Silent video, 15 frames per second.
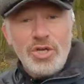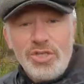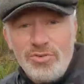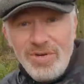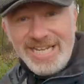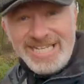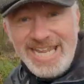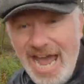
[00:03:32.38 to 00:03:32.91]
So
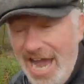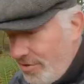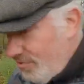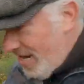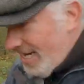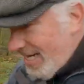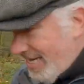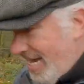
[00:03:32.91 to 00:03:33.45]
it's really started
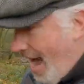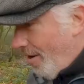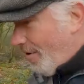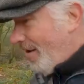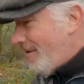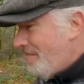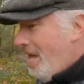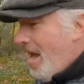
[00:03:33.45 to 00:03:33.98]
raining
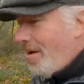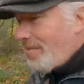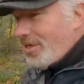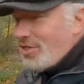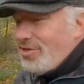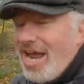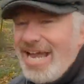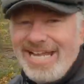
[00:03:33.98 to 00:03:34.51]
now. I'm
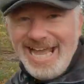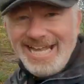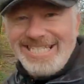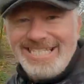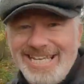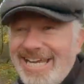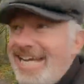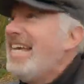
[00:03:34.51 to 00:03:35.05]
gonna try and
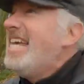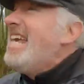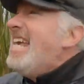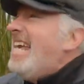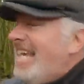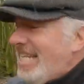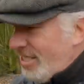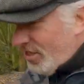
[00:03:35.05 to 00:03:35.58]
get uh,
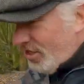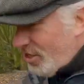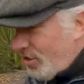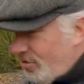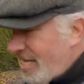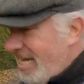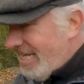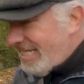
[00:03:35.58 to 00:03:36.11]
into the
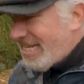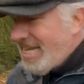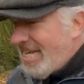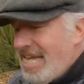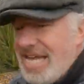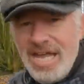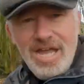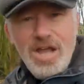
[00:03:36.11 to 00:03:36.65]
trees.
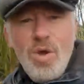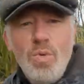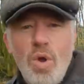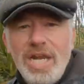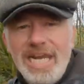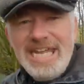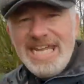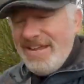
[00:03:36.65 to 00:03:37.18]

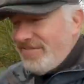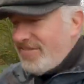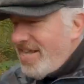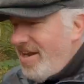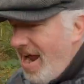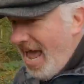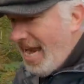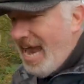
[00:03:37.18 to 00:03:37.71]
What leaves
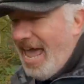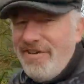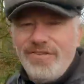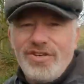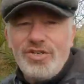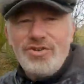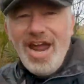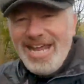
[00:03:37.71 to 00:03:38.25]
there are
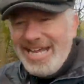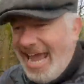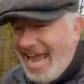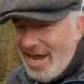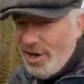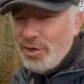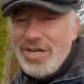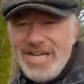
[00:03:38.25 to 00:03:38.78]
left, try and
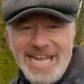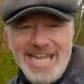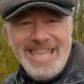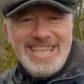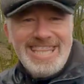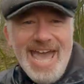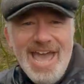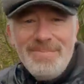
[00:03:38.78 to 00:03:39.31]
get
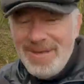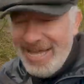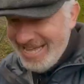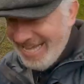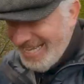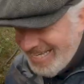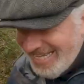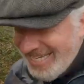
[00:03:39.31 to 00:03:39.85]
underneath them.
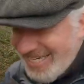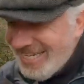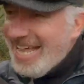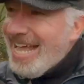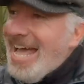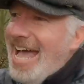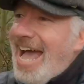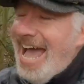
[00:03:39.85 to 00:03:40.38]

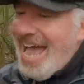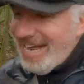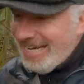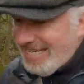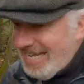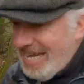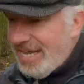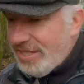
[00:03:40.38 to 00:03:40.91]

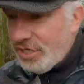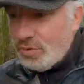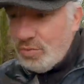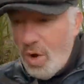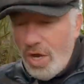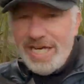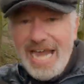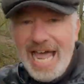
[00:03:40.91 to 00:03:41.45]
And uh, there's
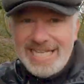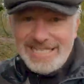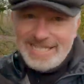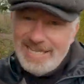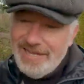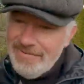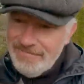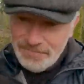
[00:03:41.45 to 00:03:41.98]
one
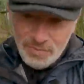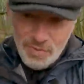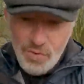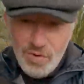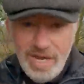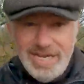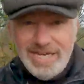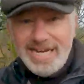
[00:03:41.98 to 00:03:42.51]
last,
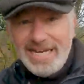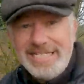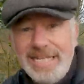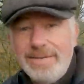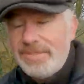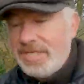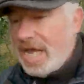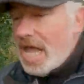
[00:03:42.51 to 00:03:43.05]
ooh, nearly
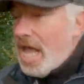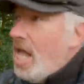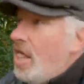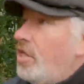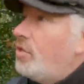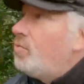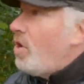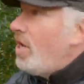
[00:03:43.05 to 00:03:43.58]
slipped.
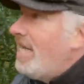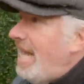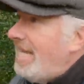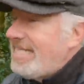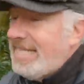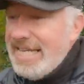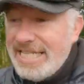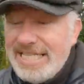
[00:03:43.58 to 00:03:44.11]
There's one
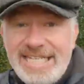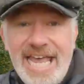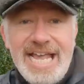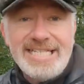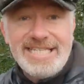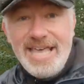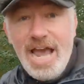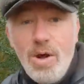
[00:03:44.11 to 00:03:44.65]
last little
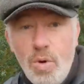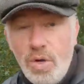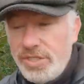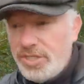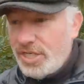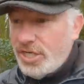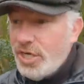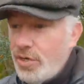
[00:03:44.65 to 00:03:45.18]
test that I
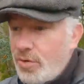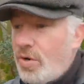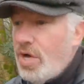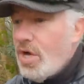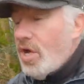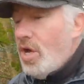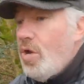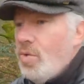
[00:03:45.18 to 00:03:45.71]
want to do
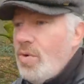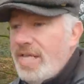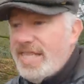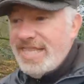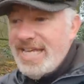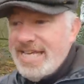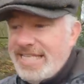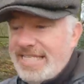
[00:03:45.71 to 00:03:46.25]

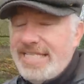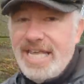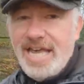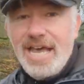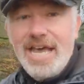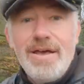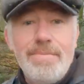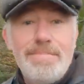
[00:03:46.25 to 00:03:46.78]
with this
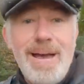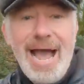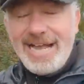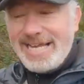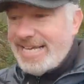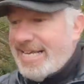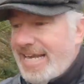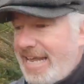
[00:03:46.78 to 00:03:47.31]
uh,
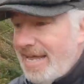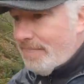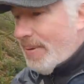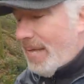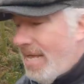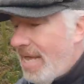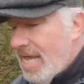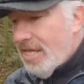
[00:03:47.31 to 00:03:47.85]
Mag
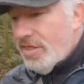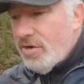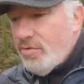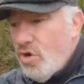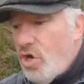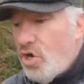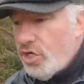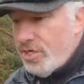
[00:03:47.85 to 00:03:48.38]
Clip, the
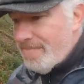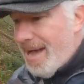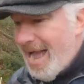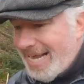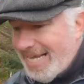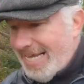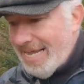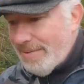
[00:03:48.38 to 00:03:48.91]
Rode
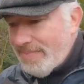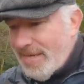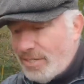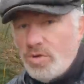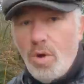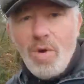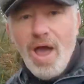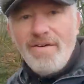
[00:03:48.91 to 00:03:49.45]
Mag Clip,
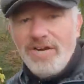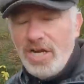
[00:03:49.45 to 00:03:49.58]
that's what we're